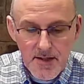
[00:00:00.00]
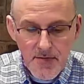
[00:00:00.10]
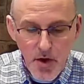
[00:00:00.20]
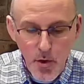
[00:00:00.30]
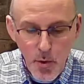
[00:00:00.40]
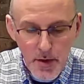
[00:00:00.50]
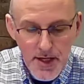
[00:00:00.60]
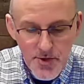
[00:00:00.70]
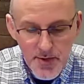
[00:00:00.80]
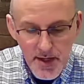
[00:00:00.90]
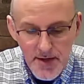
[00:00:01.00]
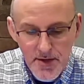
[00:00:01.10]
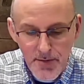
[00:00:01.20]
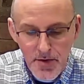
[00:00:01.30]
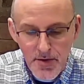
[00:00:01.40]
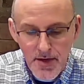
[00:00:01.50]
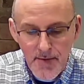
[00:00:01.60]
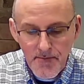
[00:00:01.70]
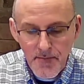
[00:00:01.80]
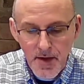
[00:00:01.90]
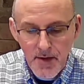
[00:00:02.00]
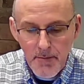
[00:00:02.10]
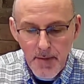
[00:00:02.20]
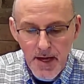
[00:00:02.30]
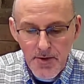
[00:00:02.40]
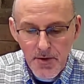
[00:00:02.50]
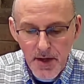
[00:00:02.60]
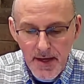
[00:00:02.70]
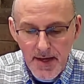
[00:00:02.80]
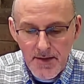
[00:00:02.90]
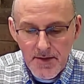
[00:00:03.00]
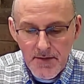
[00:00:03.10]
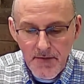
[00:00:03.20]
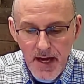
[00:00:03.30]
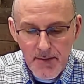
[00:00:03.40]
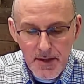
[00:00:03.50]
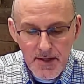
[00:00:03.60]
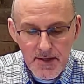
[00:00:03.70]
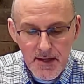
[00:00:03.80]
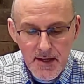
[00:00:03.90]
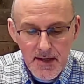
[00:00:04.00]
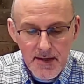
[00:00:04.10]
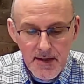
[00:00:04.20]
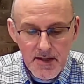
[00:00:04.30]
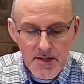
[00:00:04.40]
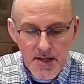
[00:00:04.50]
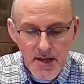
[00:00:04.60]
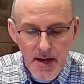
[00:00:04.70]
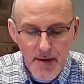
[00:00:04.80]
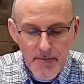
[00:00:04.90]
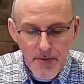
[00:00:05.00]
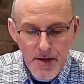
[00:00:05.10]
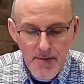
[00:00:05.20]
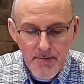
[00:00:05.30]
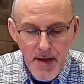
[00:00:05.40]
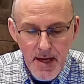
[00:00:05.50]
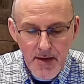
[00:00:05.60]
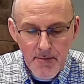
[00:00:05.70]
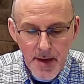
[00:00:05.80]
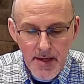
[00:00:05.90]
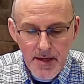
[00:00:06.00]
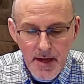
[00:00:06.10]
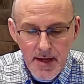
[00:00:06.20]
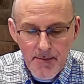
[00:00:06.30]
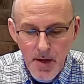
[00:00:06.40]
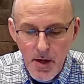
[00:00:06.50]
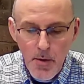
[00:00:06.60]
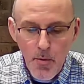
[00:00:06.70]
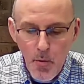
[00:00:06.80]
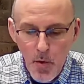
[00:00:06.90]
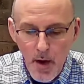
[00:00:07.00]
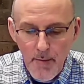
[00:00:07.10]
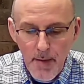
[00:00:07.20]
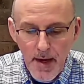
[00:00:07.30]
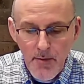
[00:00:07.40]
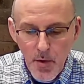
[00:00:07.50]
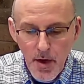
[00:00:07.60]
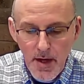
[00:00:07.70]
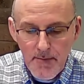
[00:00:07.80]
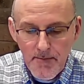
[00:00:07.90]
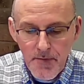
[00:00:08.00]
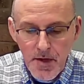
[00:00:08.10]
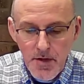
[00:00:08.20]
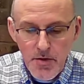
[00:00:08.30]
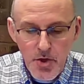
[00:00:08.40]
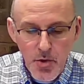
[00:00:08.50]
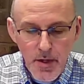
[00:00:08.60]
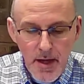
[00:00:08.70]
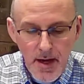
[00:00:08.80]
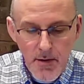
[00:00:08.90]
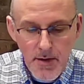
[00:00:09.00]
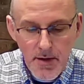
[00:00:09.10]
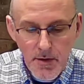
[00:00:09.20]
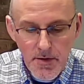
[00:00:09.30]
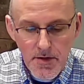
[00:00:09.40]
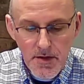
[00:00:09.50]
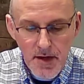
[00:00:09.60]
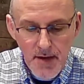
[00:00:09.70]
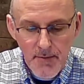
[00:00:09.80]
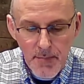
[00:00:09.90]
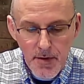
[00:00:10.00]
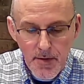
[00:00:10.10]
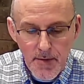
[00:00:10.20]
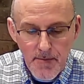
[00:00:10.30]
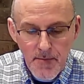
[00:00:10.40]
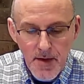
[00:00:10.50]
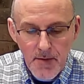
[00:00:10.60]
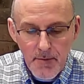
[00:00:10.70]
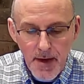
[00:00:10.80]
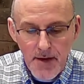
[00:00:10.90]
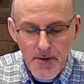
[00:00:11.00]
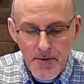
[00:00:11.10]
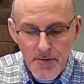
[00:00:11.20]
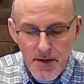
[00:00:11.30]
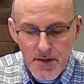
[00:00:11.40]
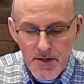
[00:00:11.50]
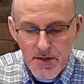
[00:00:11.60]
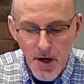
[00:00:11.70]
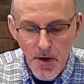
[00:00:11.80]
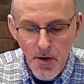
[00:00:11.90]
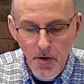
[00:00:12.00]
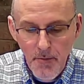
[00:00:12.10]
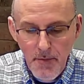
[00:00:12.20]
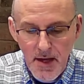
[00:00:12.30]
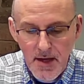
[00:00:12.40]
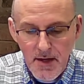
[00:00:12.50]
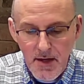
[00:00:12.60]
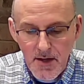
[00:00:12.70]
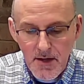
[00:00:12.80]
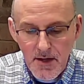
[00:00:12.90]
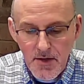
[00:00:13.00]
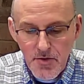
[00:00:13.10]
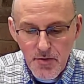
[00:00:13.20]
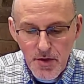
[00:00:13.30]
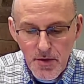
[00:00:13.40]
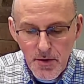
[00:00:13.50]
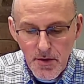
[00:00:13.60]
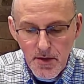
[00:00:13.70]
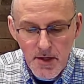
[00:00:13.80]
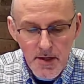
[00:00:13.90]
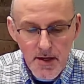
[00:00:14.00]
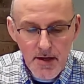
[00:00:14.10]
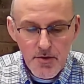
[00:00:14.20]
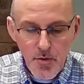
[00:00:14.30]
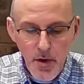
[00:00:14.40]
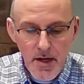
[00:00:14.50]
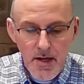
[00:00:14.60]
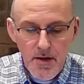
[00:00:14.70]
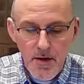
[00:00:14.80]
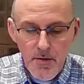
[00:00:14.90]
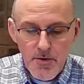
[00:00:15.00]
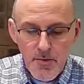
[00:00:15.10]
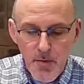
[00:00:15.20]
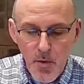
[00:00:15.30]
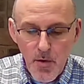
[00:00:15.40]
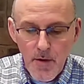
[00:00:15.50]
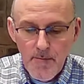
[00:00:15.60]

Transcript: the whole Israelite community by their clans and families, listing every man by name, one by one. You and Aaron are to number by their divisions all men in Israel 20 years or more